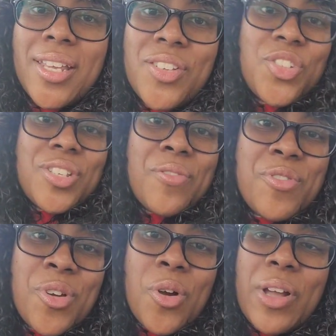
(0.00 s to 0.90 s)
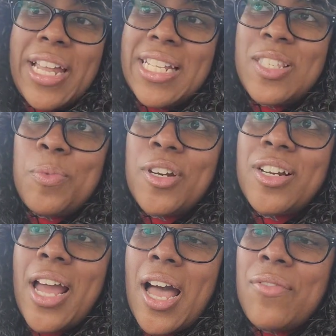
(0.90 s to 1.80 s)
You just never know, and it's better to
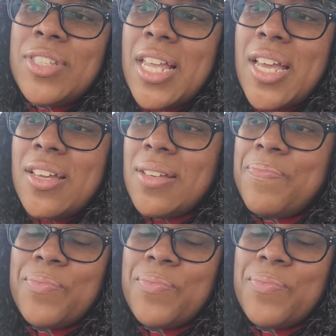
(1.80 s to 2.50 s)
have a tank